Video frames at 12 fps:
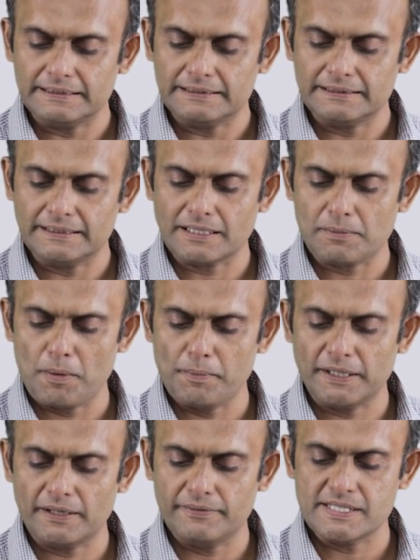the
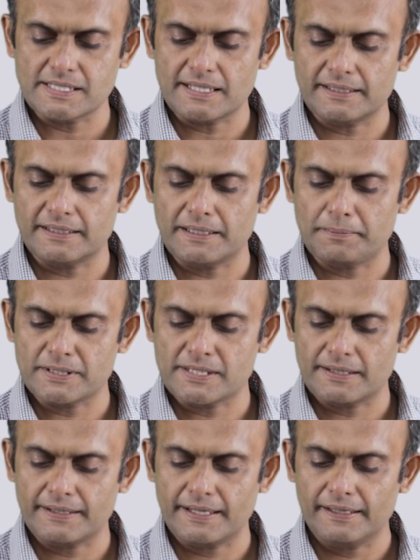thermometer which is at
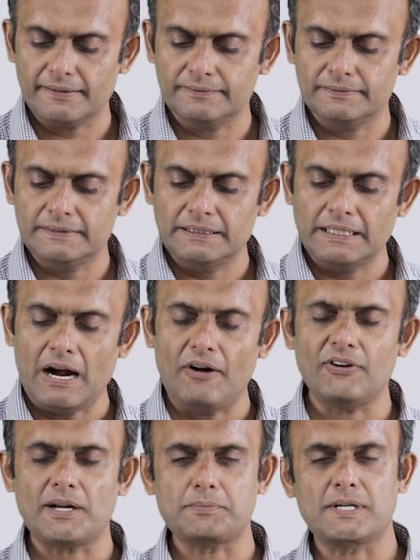temperature T.
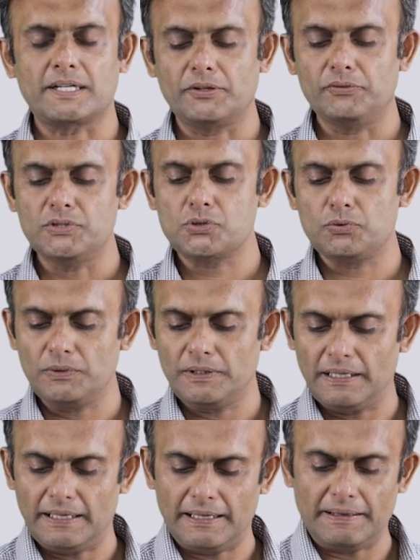Our objective is to
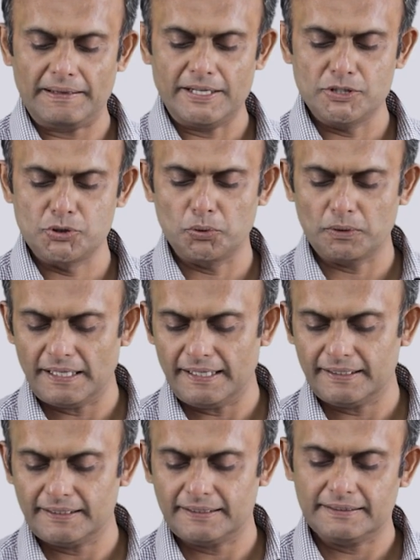ensure
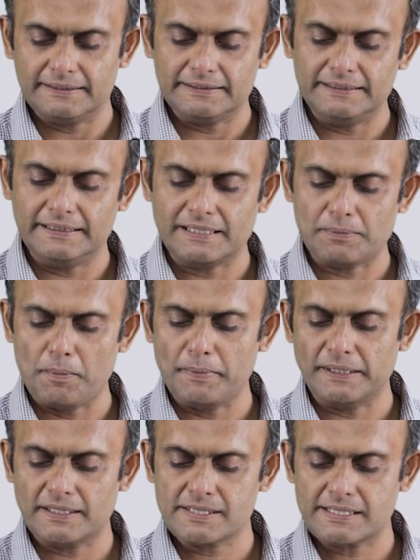that the
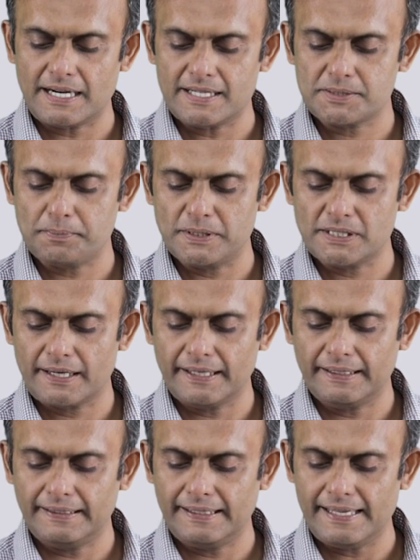thermometer starts
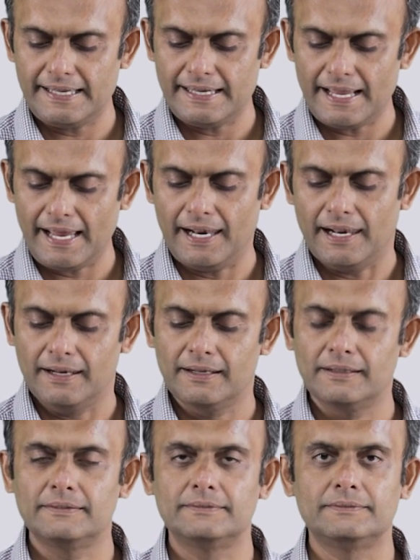measuring TL,
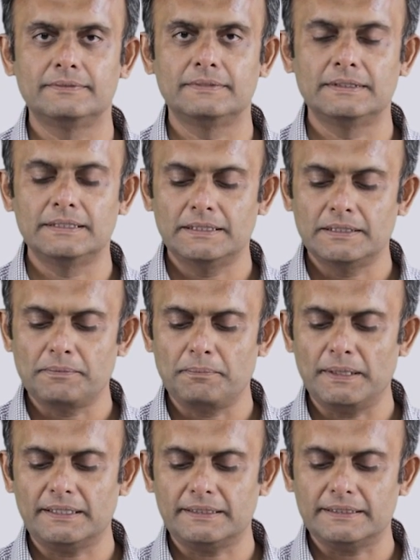but